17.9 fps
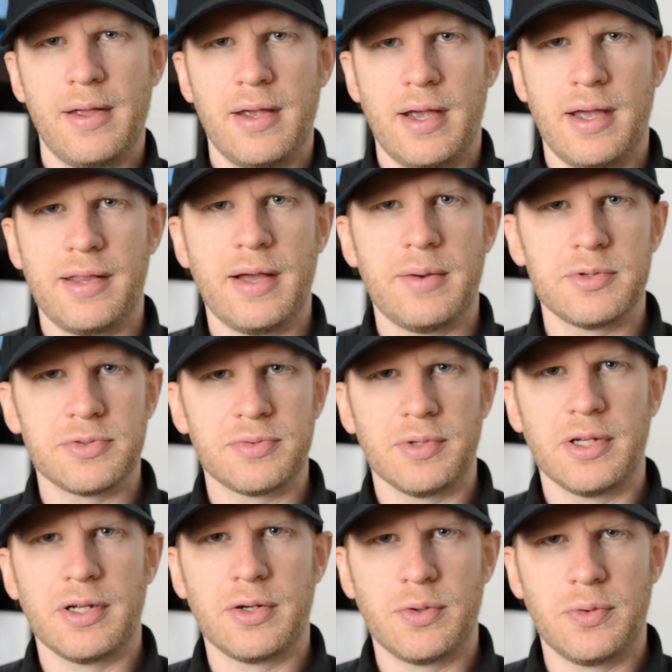And that was a
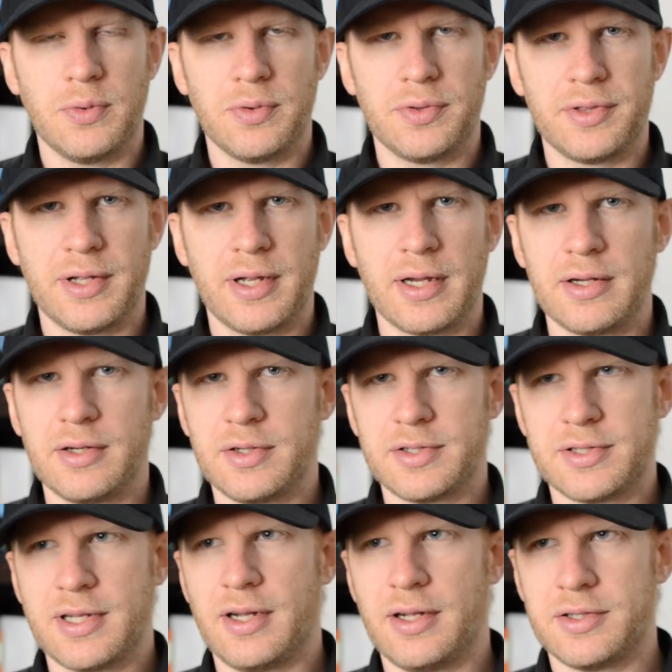really cool thing. You
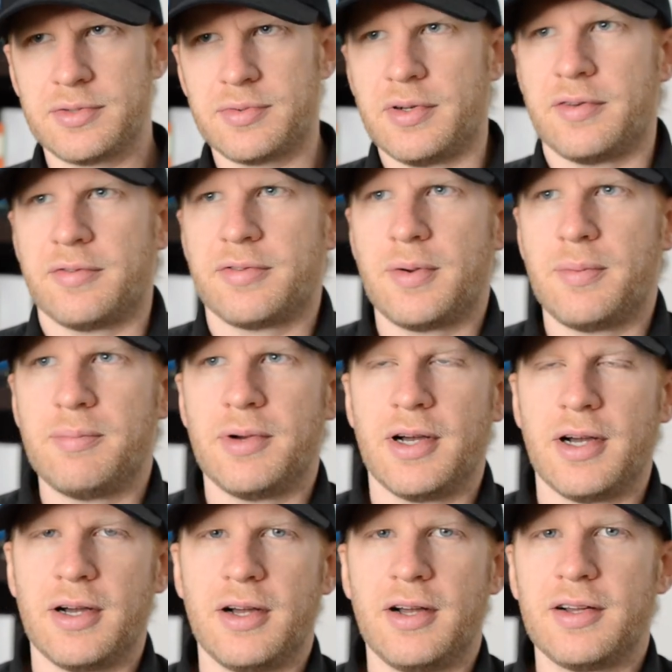could tell it's written from
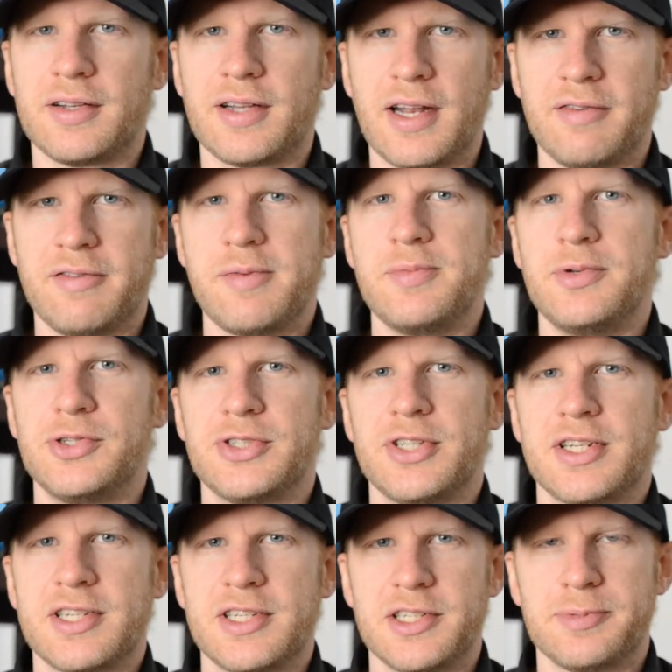uh, kind of a
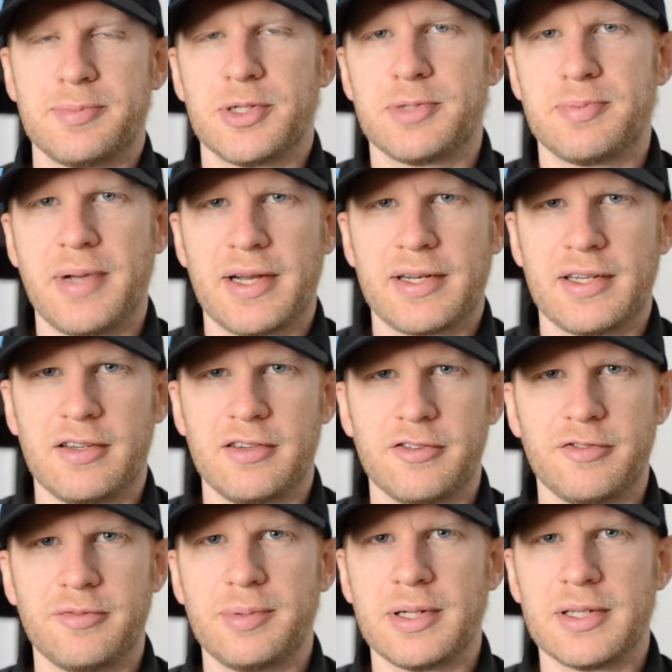musician's
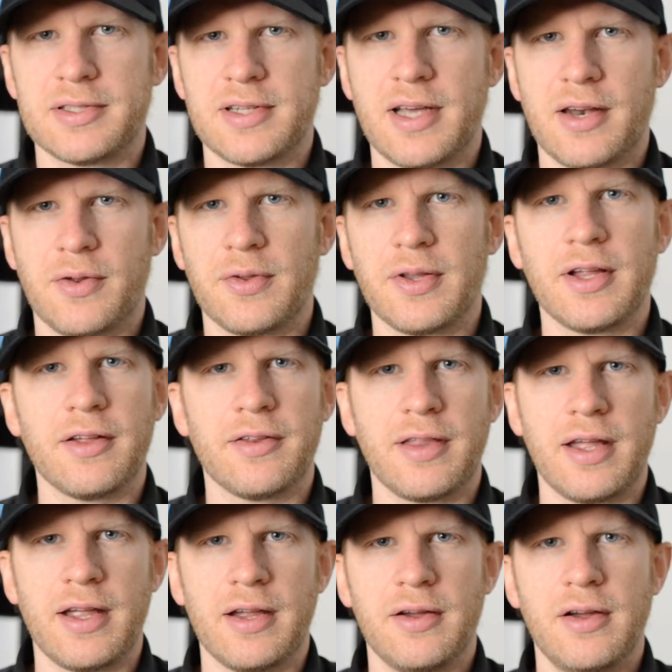perspective because not only are
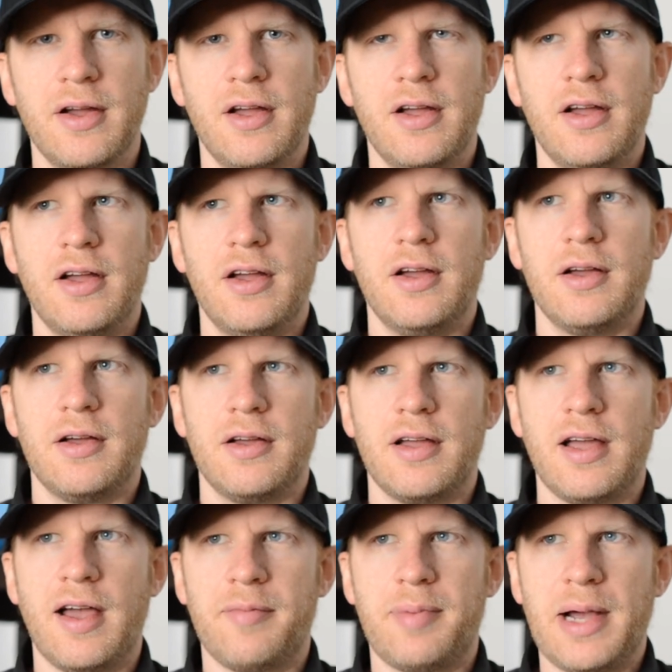they
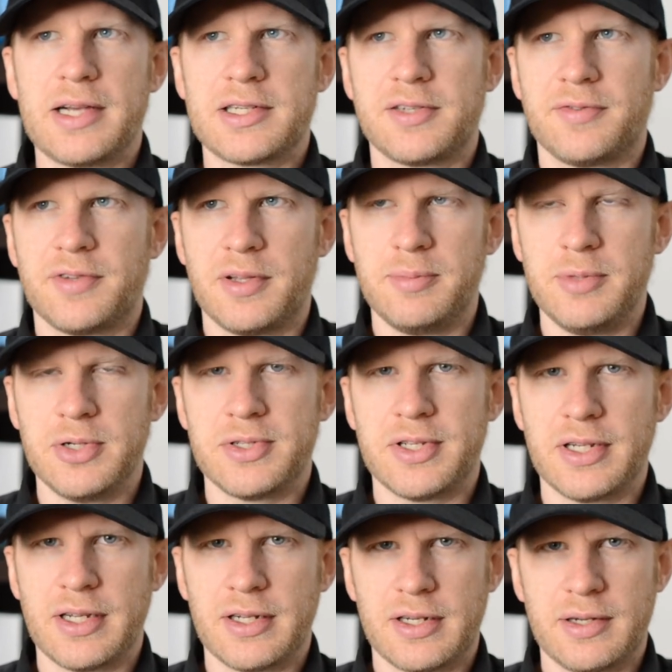have passion for the
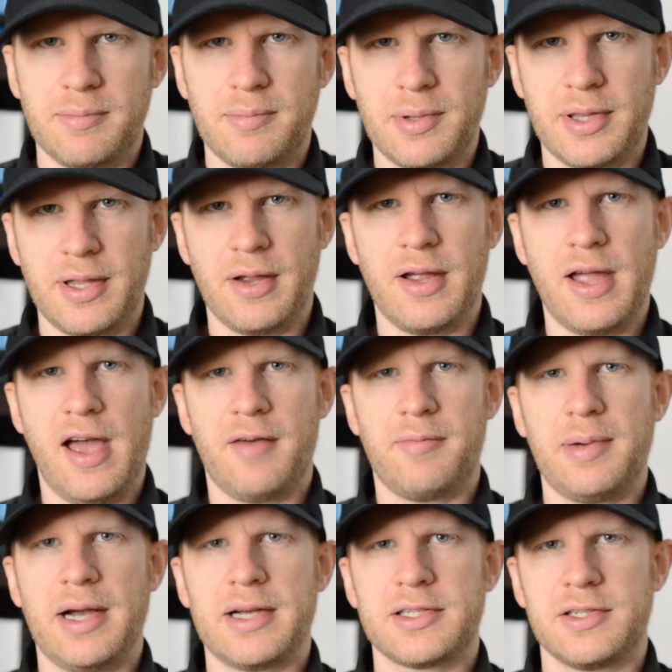music, but they
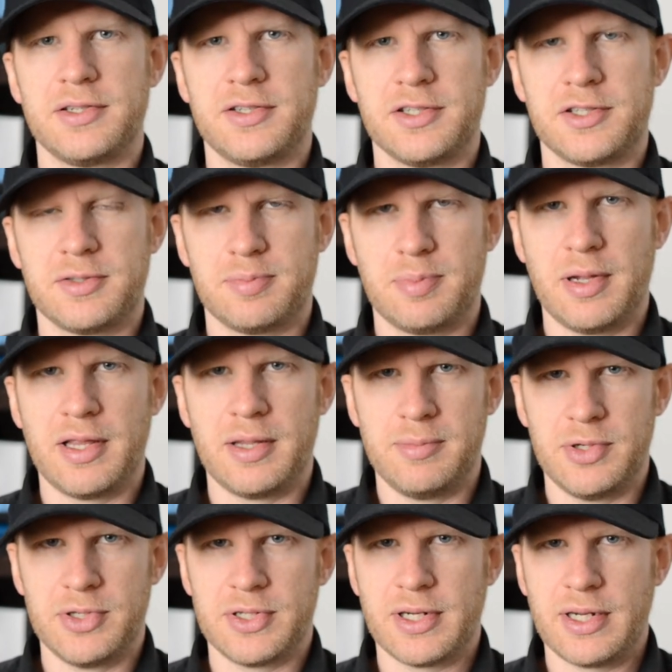have passion to spread the
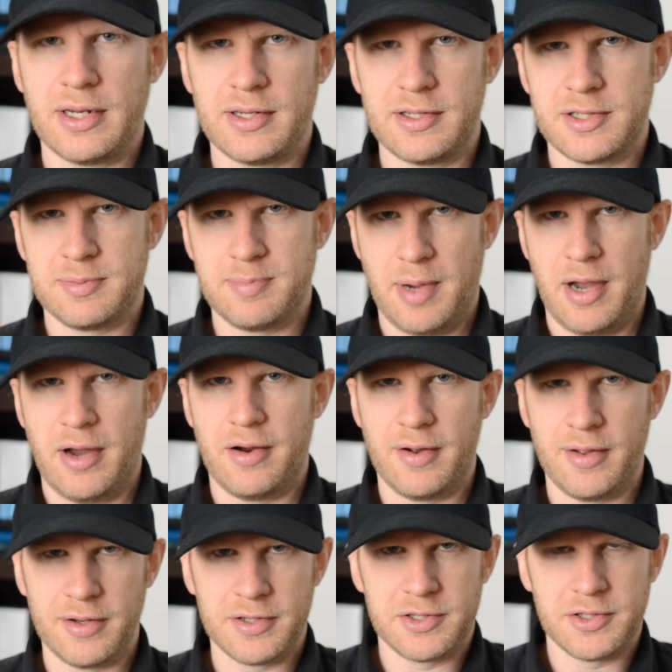music and inspire
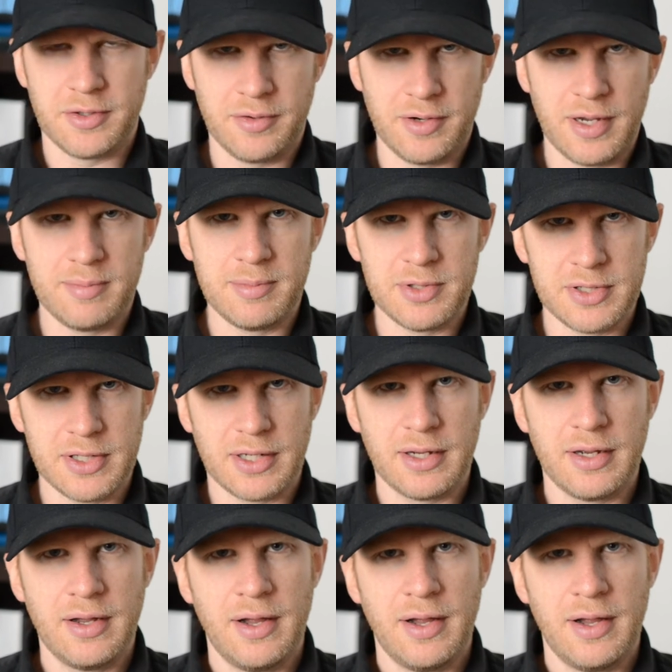others to create music.